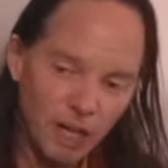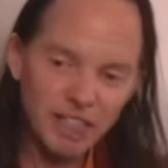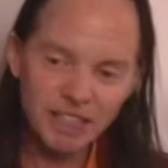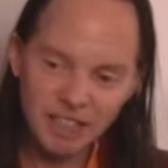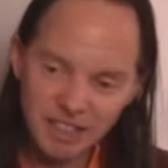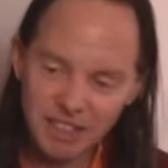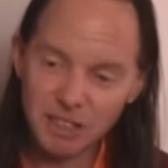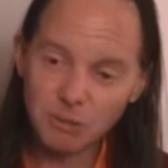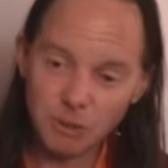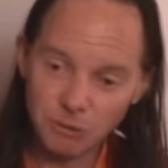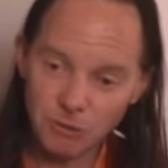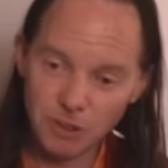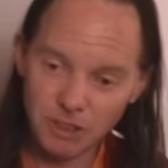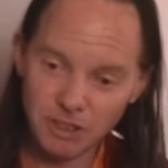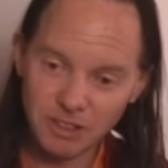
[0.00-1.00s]
what this
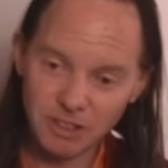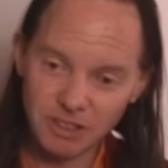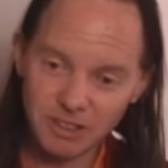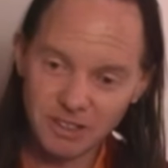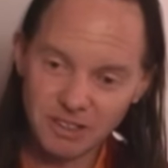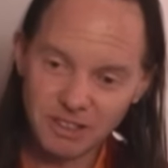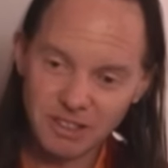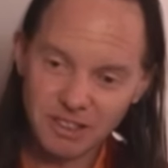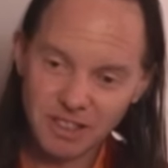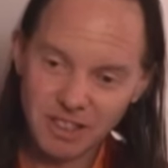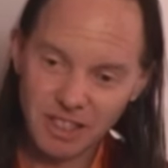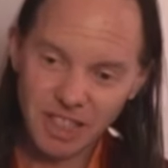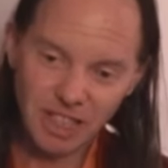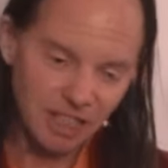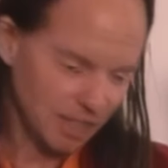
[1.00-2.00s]
refers to.
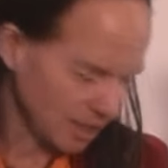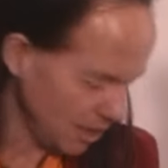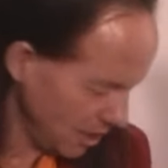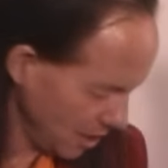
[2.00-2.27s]
Okay,